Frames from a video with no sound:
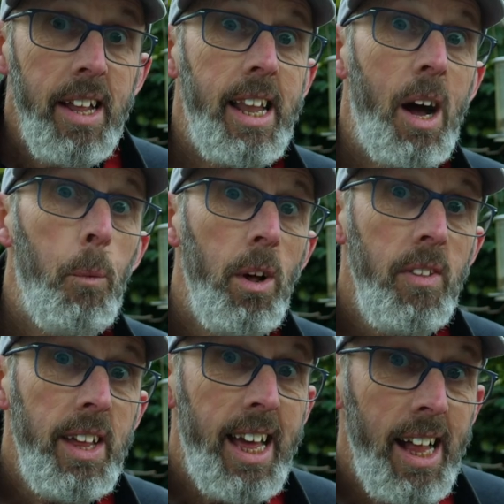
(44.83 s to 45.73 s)
Now, one
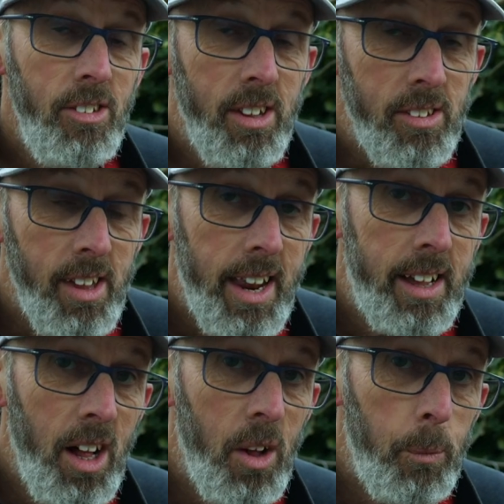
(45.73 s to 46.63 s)
of the gadgets that I
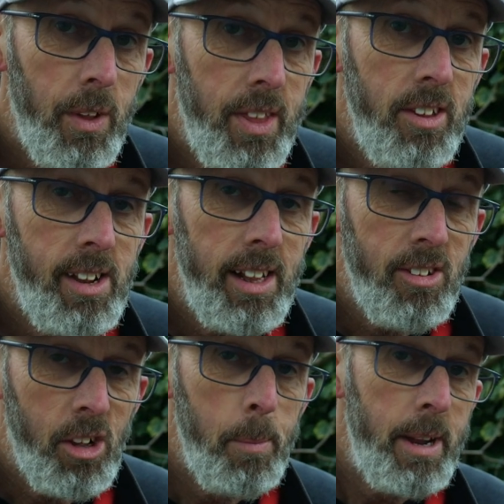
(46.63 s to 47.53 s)
got with this
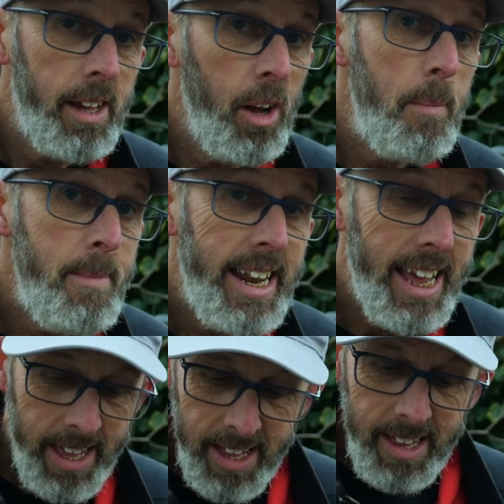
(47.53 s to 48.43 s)
telescope, and I got
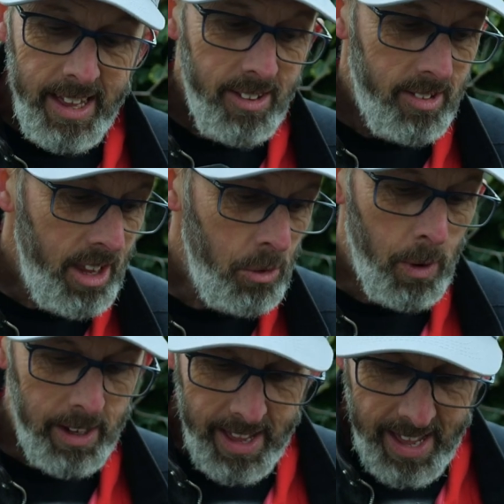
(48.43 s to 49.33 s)
many, is this
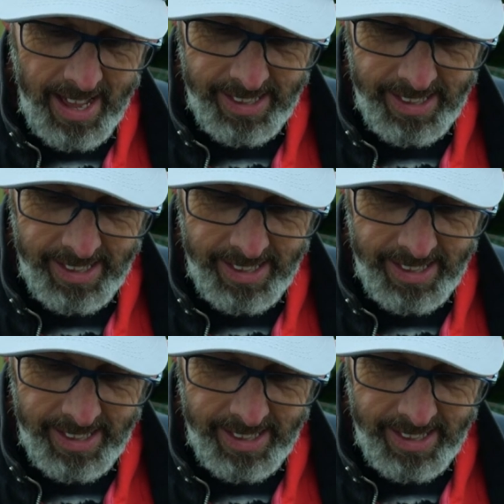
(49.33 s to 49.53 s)
one here.